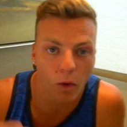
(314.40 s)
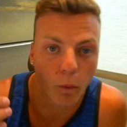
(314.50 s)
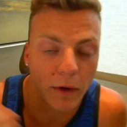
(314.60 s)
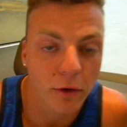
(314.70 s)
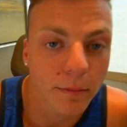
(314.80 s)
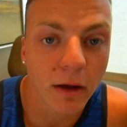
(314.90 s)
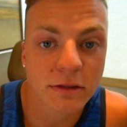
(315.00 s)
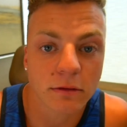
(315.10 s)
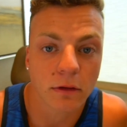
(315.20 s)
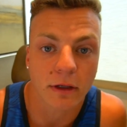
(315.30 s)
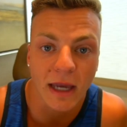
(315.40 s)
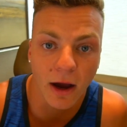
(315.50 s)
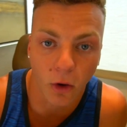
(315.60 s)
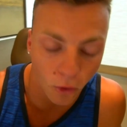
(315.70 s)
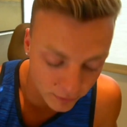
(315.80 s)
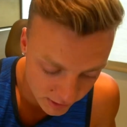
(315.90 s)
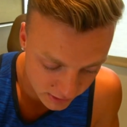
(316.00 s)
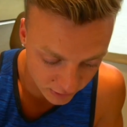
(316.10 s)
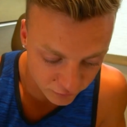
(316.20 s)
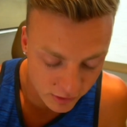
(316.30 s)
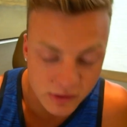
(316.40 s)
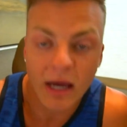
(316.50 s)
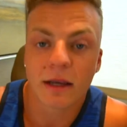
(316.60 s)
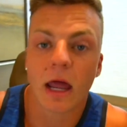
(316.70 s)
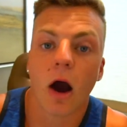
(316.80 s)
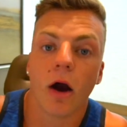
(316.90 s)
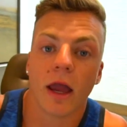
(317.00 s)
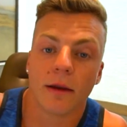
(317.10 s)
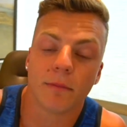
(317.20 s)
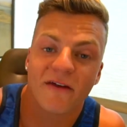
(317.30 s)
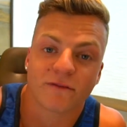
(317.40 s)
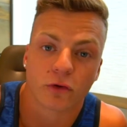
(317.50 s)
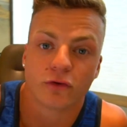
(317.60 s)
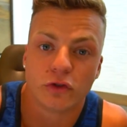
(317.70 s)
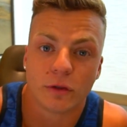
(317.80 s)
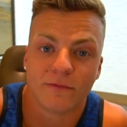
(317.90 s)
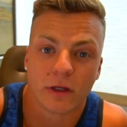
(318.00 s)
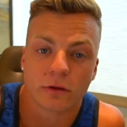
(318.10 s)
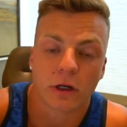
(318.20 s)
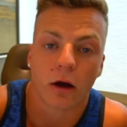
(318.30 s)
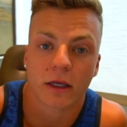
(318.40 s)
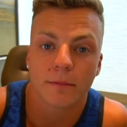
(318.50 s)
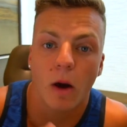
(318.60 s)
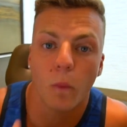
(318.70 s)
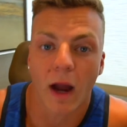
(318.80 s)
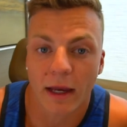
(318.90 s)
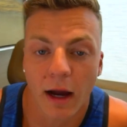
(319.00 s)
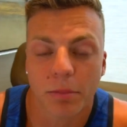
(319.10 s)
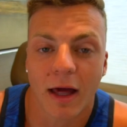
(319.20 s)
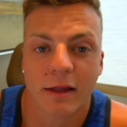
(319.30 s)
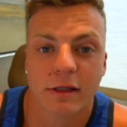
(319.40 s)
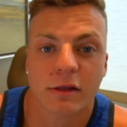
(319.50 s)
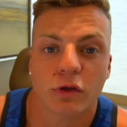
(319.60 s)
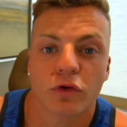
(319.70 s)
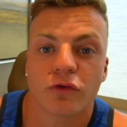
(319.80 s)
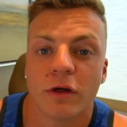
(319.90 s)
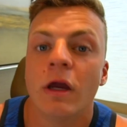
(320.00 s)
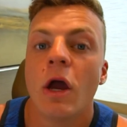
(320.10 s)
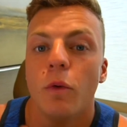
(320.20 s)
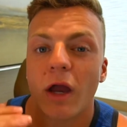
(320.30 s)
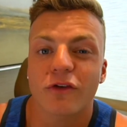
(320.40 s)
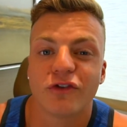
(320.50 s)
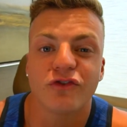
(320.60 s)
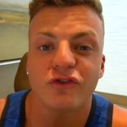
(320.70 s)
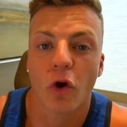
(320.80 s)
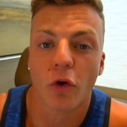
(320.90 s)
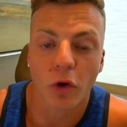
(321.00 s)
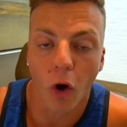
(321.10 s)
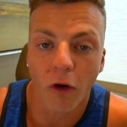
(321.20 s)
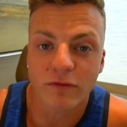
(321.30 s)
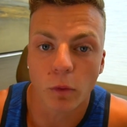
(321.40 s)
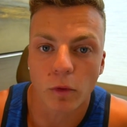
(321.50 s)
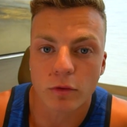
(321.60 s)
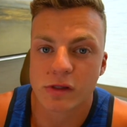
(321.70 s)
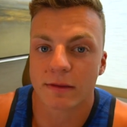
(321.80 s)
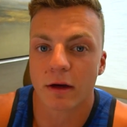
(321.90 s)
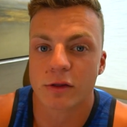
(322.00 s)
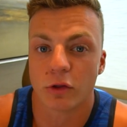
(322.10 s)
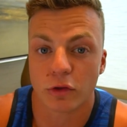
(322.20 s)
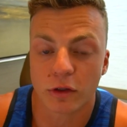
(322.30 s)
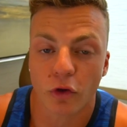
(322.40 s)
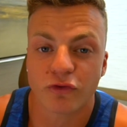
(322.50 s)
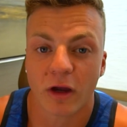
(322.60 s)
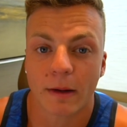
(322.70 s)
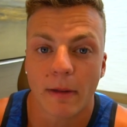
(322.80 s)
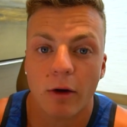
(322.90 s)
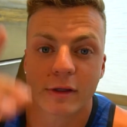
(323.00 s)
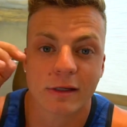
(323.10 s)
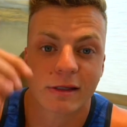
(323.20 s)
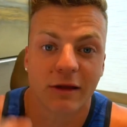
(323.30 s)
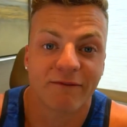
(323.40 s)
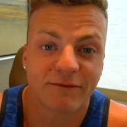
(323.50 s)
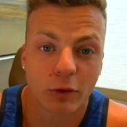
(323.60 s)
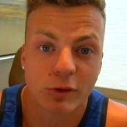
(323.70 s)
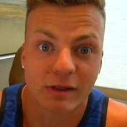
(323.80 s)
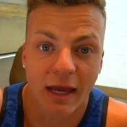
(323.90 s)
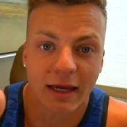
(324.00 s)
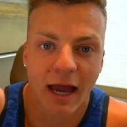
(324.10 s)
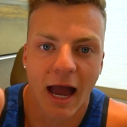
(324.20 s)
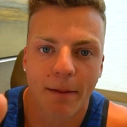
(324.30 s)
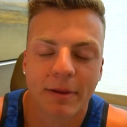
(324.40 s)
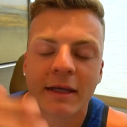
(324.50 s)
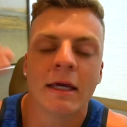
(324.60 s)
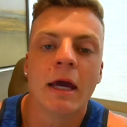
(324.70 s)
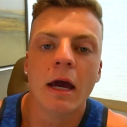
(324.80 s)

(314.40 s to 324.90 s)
We are about to look at all these stitches. Now, in my first YouTube video talking about why I got plastic surgery, we actually showed all of the wounds in there, so you can go check them out since the first day it happened.